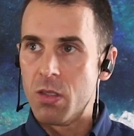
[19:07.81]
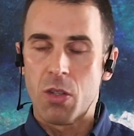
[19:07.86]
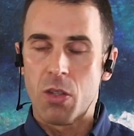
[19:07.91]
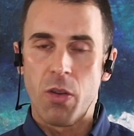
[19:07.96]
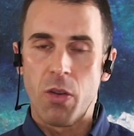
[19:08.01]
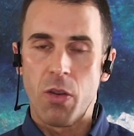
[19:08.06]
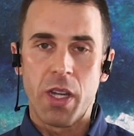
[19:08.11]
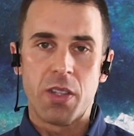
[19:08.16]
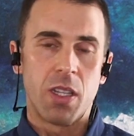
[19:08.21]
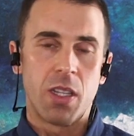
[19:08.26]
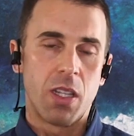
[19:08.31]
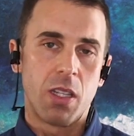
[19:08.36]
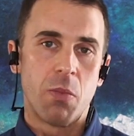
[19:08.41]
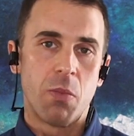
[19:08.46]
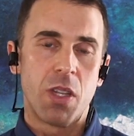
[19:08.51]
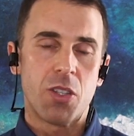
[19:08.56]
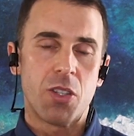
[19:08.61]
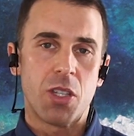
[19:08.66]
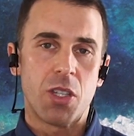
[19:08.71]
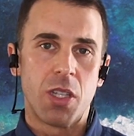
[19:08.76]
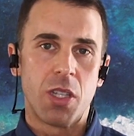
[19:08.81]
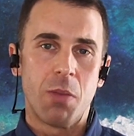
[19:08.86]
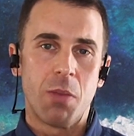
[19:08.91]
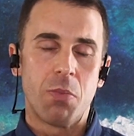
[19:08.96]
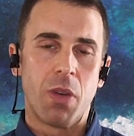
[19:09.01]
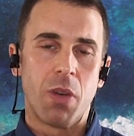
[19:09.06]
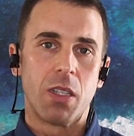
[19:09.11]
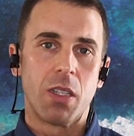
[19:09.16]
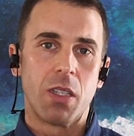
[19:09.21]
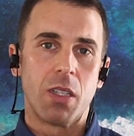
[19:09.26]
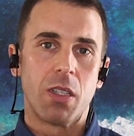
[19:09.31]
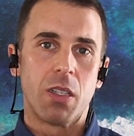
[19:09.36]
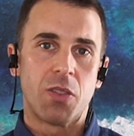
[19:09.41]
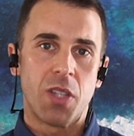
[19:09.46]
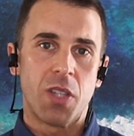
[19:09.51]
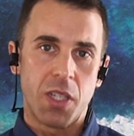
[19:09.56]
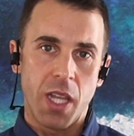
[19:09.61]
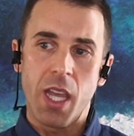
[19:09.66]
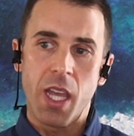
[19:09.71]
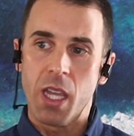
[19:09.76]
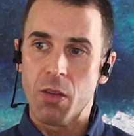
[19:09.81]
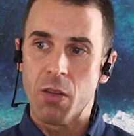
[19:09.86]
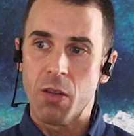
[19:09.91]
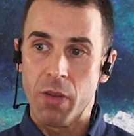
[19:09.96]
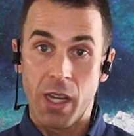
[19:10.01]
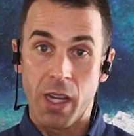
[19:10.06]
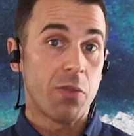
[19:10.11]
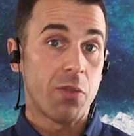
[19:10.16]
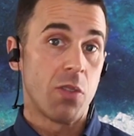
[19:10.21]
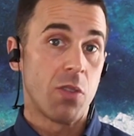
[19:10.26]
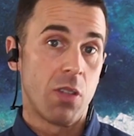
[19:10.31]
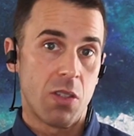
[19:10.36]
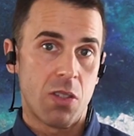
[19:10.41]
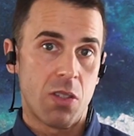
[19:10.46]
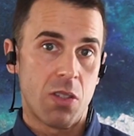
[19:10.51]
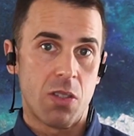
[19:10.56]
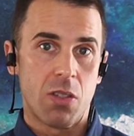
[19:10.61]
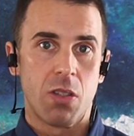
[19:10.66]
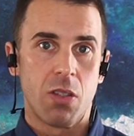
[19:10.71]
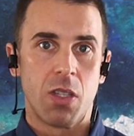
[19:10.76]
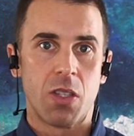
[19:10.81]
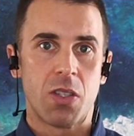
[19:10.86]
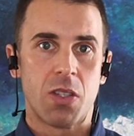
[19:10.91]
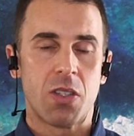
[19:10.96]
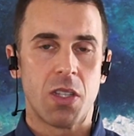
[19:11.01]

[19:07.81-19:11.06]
crazy that you mentioned that, but today, right after this